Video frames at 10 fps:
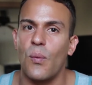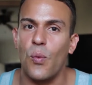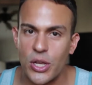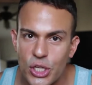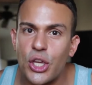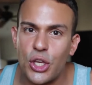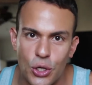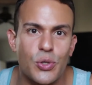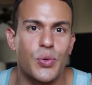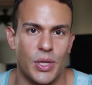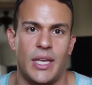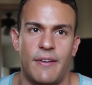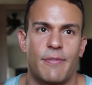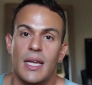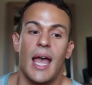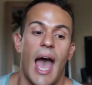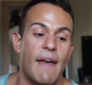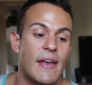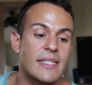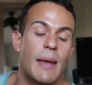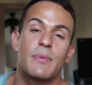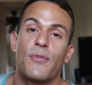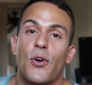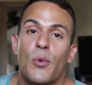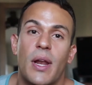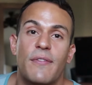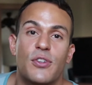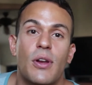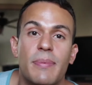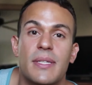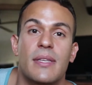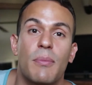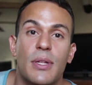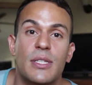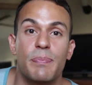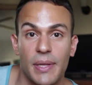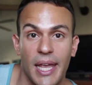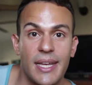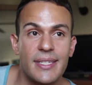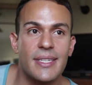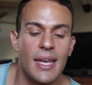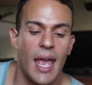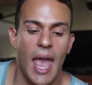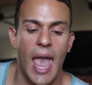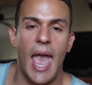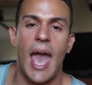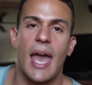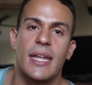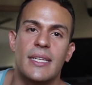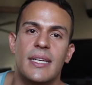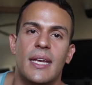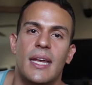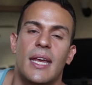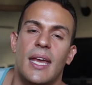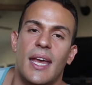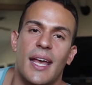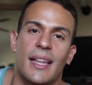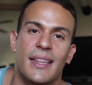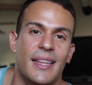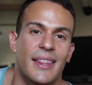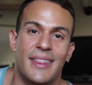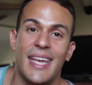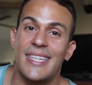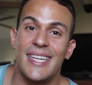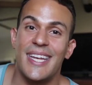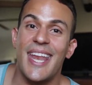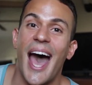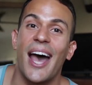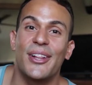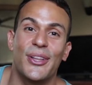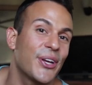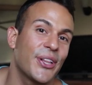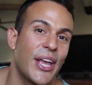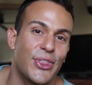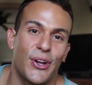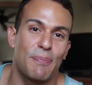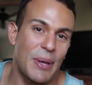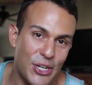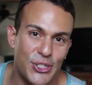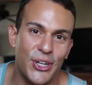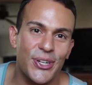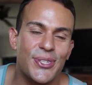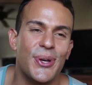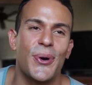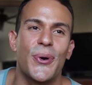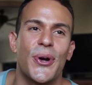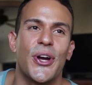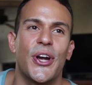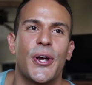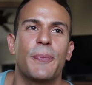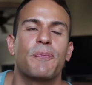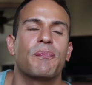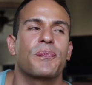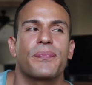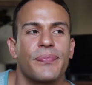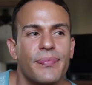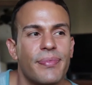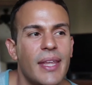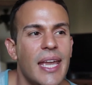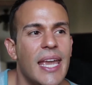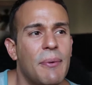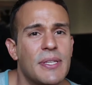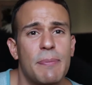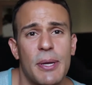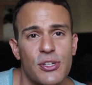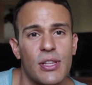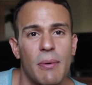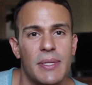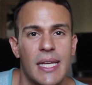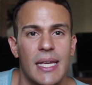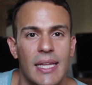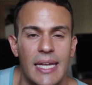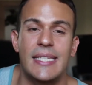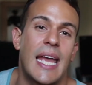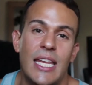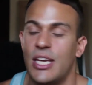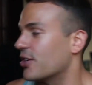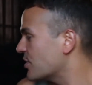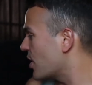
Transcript: was a huge relief. I've had times before when I've showed up to someone's place and they did not look like their pictures, or it was a picture that was taken like 10 years